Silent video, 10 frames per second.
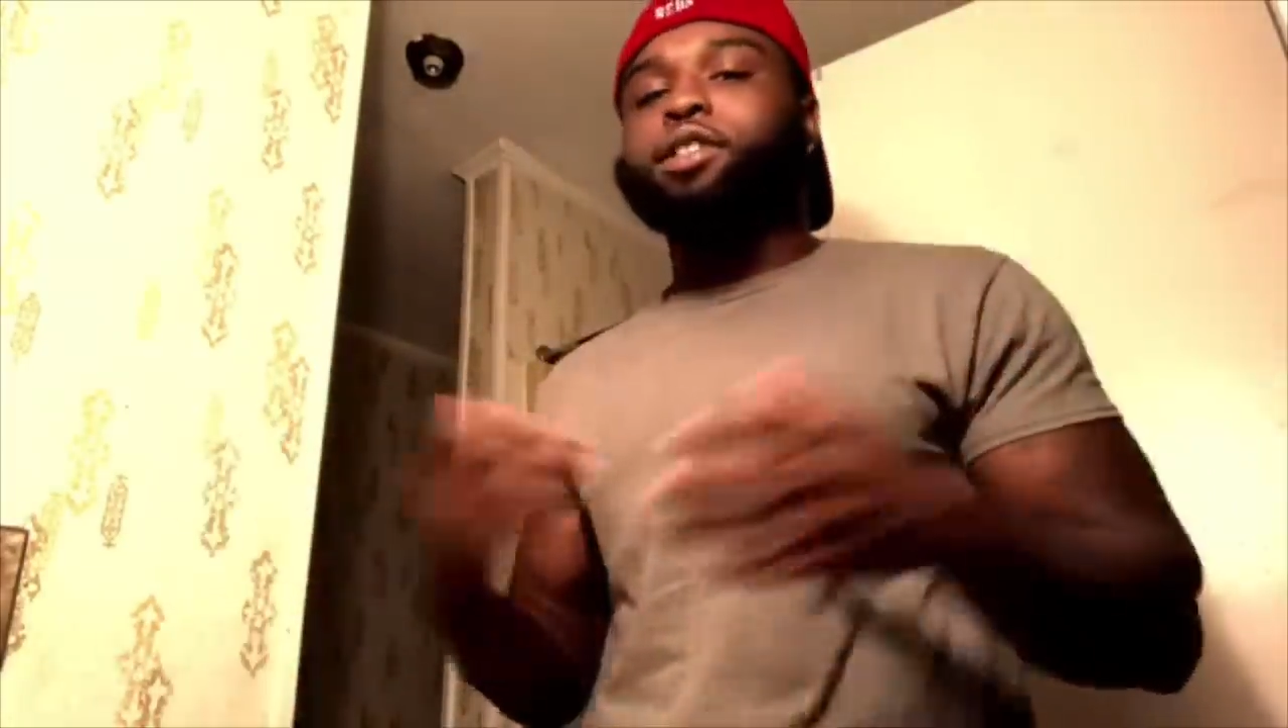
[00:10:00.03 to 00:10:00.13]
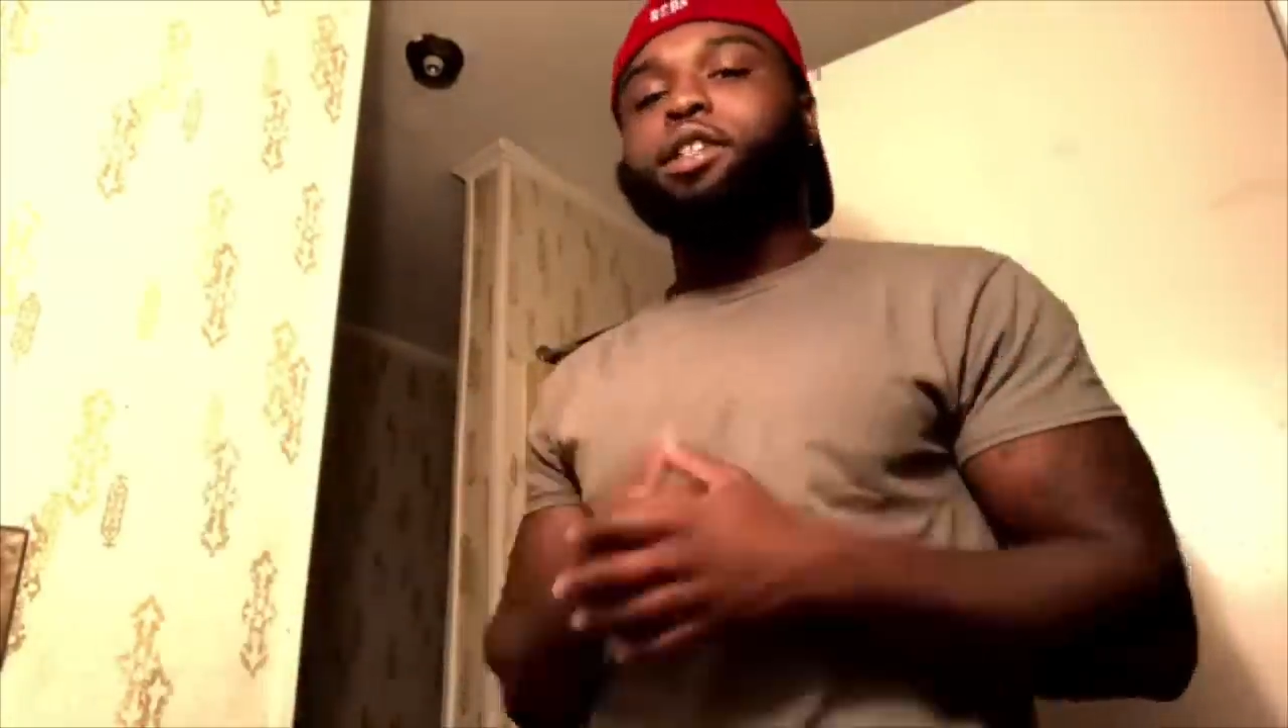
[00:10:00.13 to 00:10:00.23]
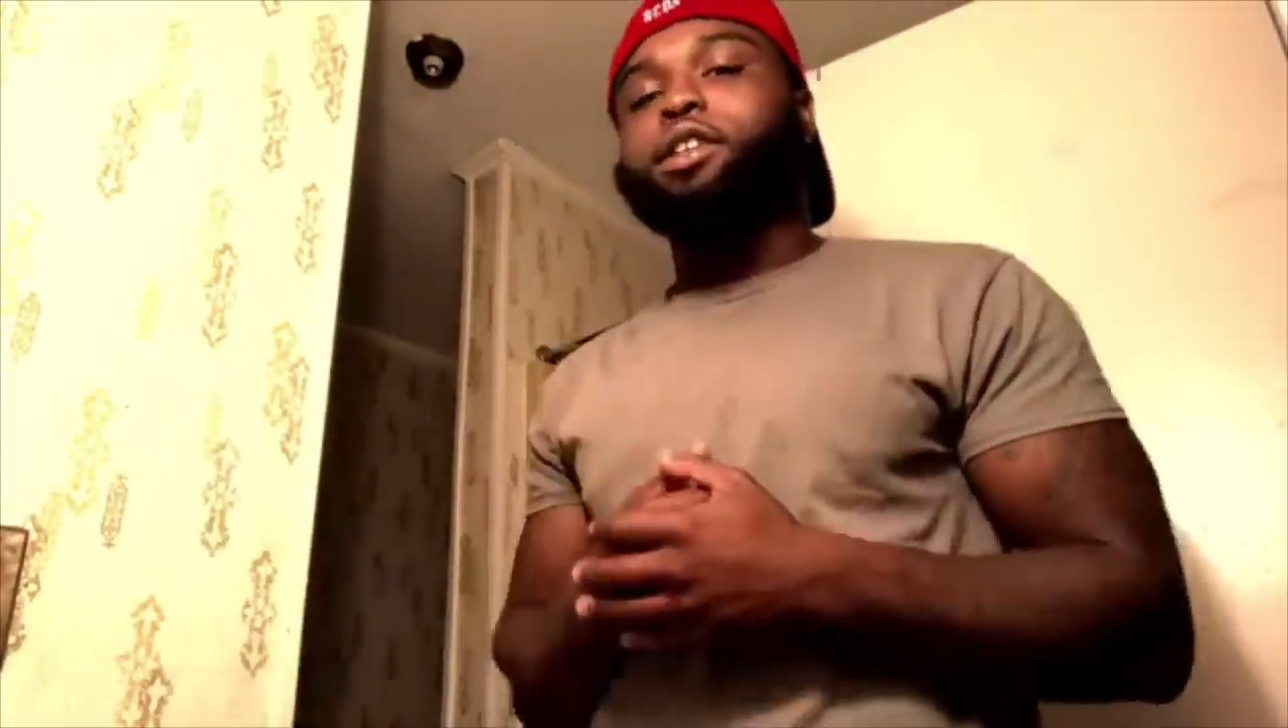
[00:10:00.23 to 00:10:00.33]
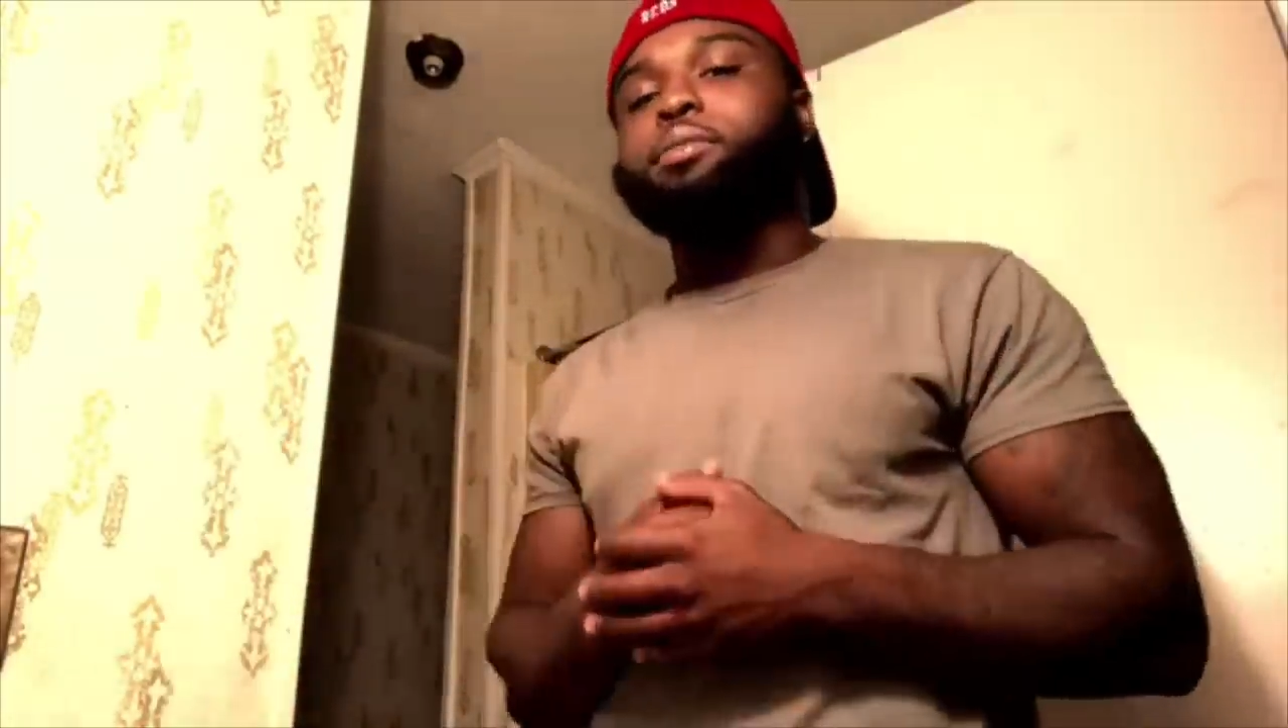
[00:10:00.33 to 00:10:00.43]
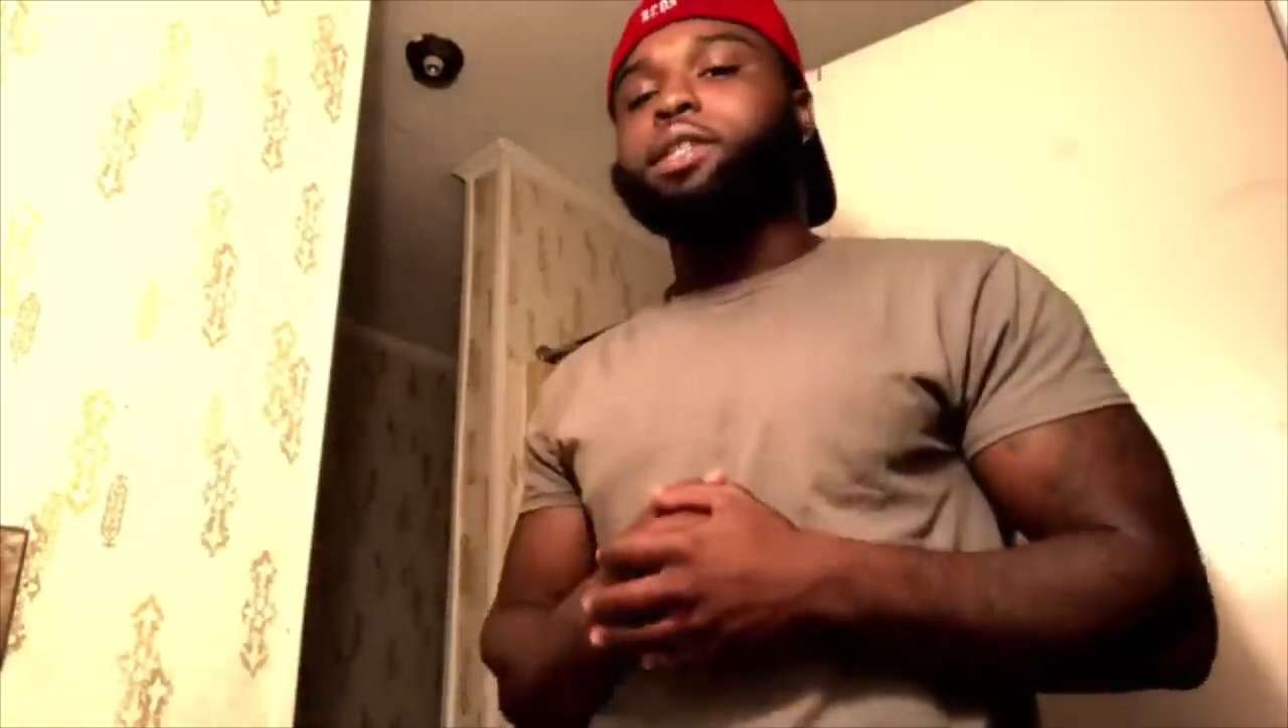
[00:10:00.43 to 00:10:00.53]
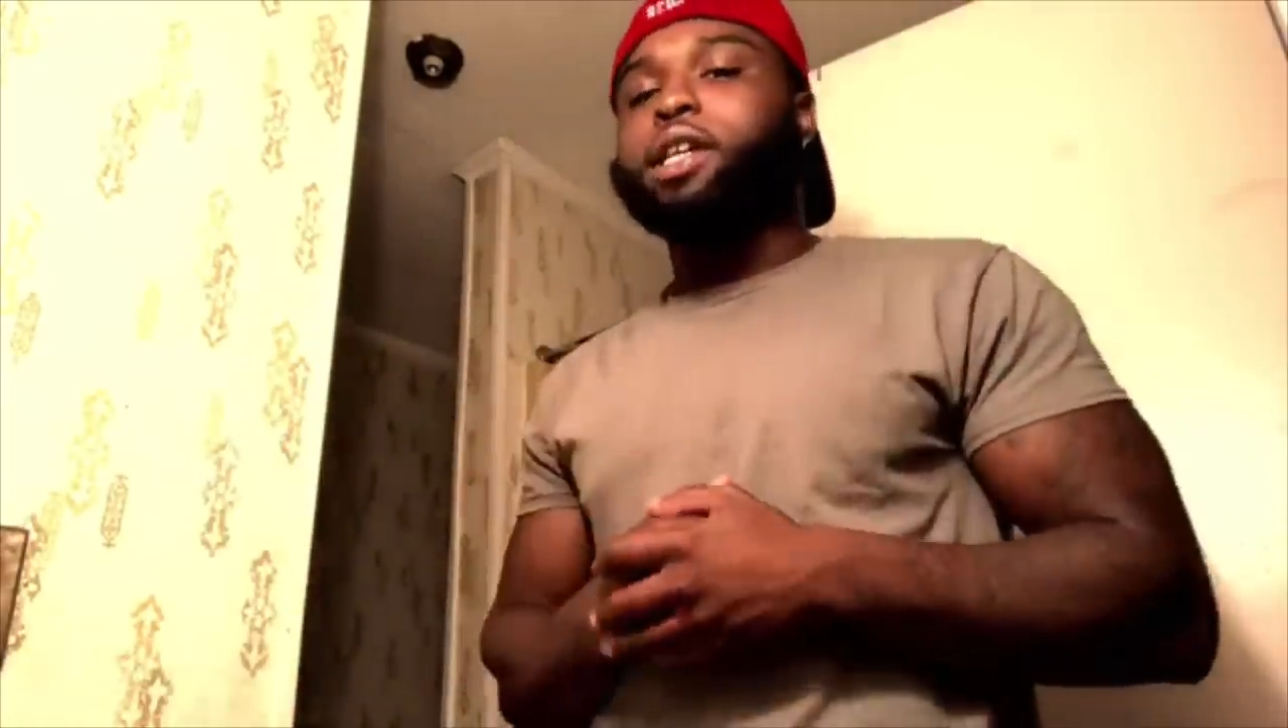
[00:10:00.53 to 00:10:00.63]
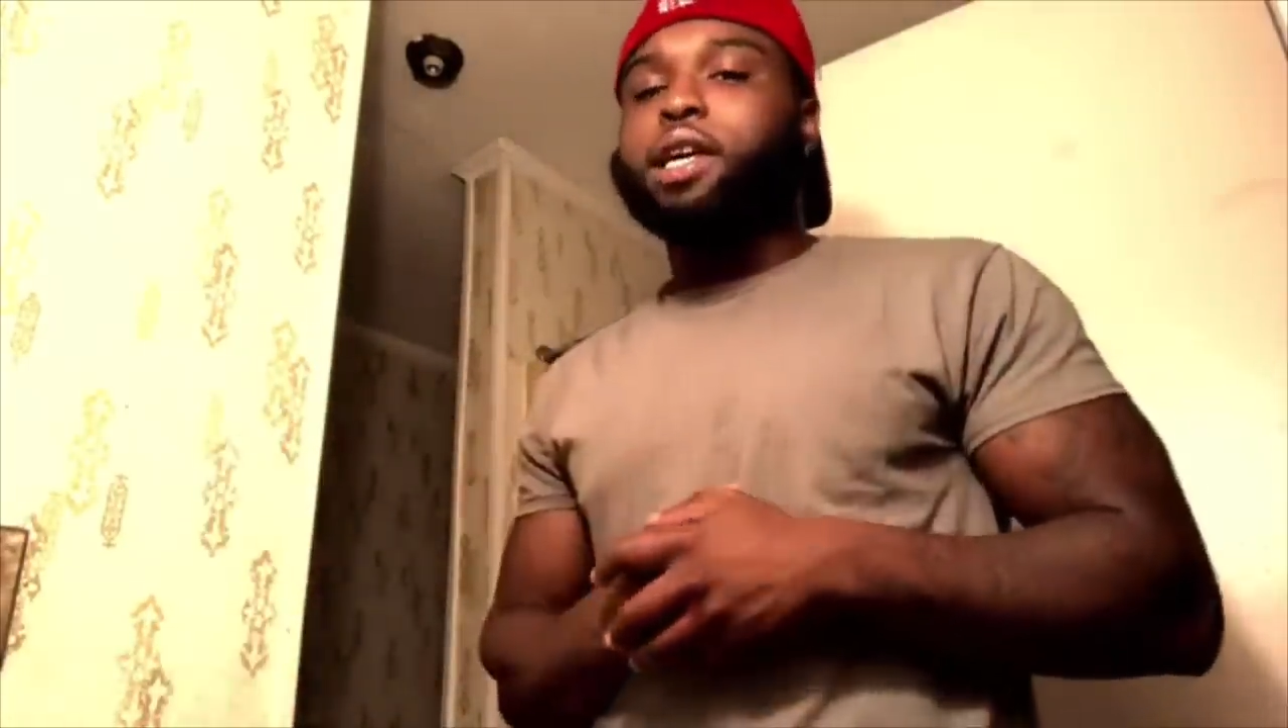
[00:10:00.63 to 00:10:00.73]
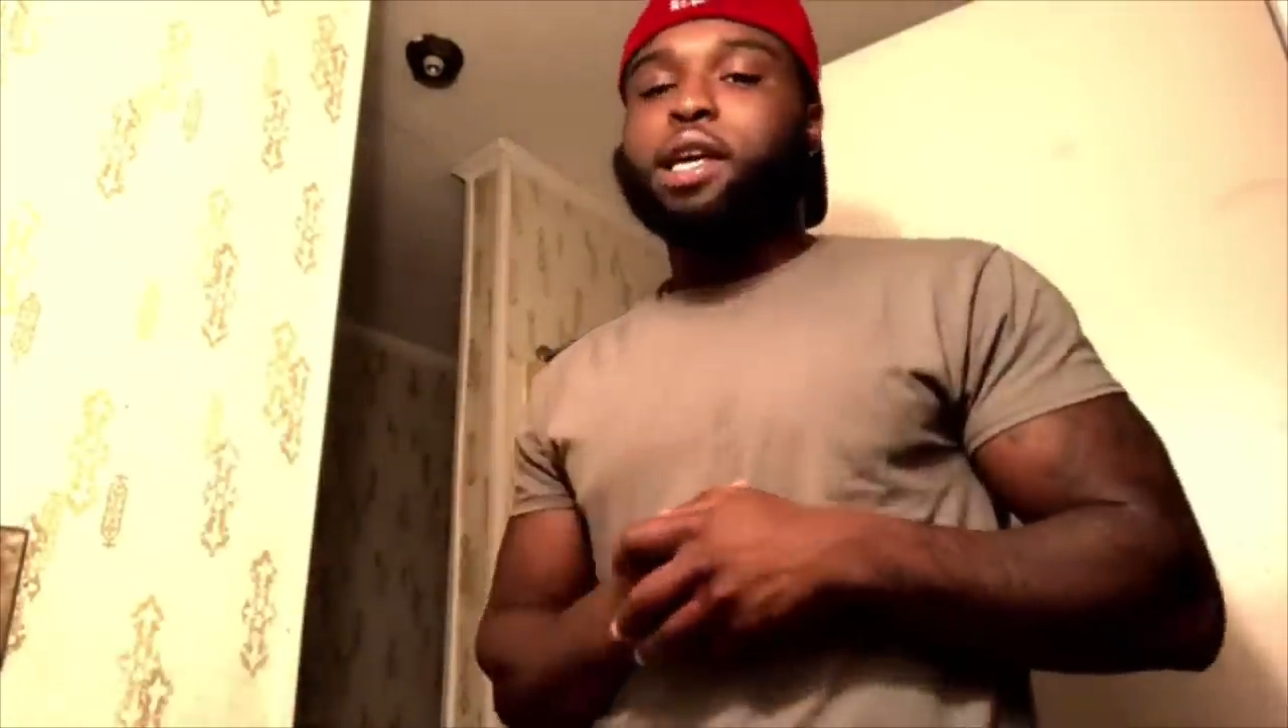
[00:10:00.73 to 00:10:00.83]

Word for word: subs.